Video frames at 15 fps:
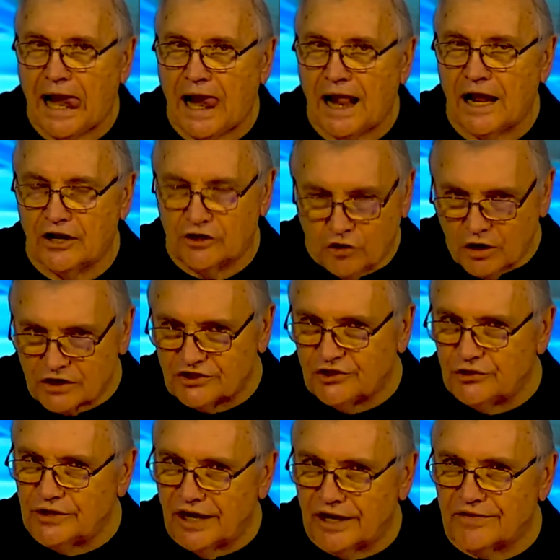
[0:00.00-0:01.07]
It costs you
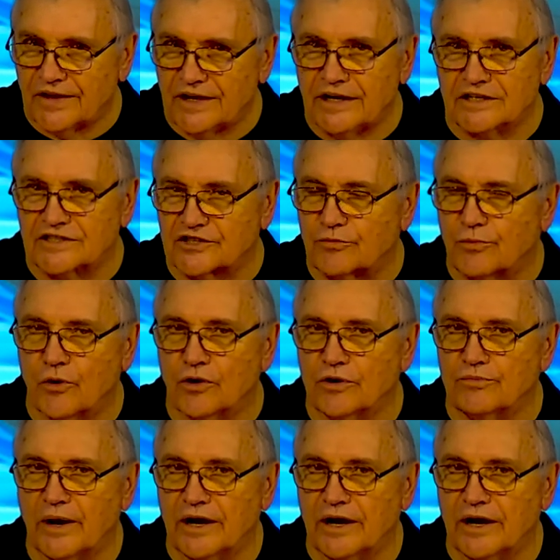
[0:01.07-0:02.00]
nothing, it's supported by